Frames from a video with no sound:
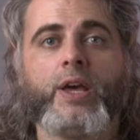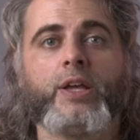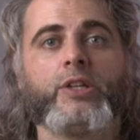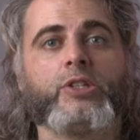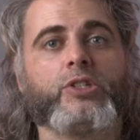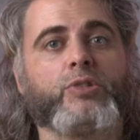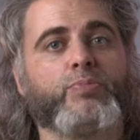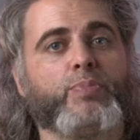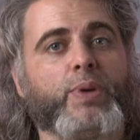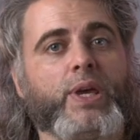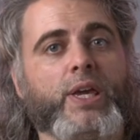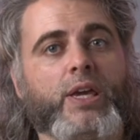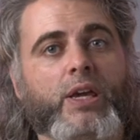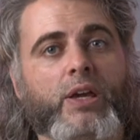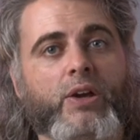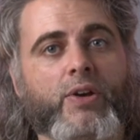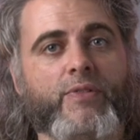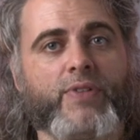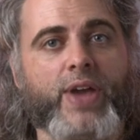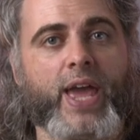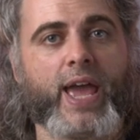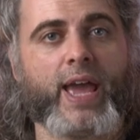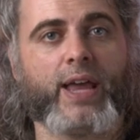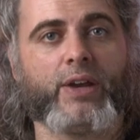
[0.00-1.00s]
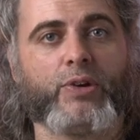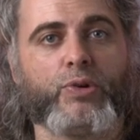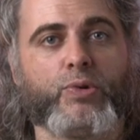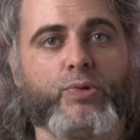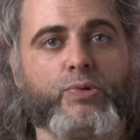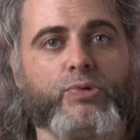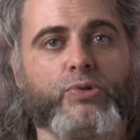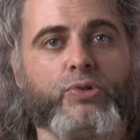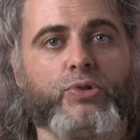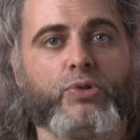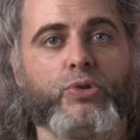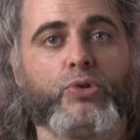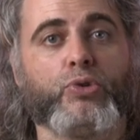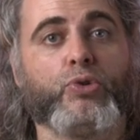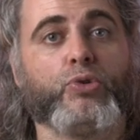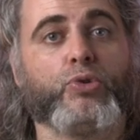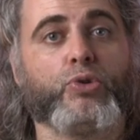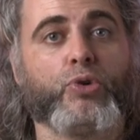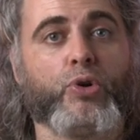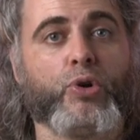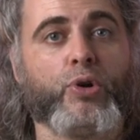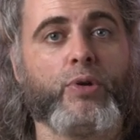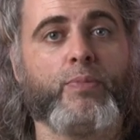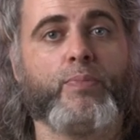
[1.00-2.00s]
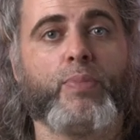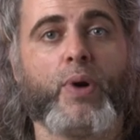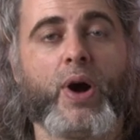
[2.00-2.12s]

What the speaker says: Speaking of handles, you could